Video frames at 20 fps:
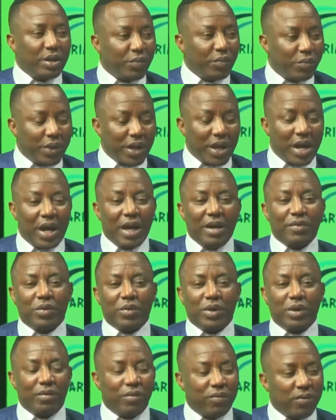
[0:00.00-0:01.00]
And if we
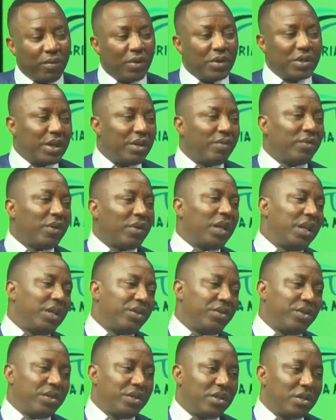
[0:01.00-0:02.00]
have 24/7
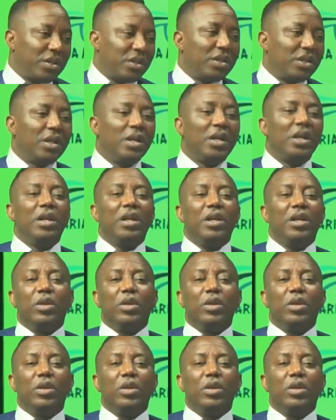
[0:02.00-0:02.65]
electricity,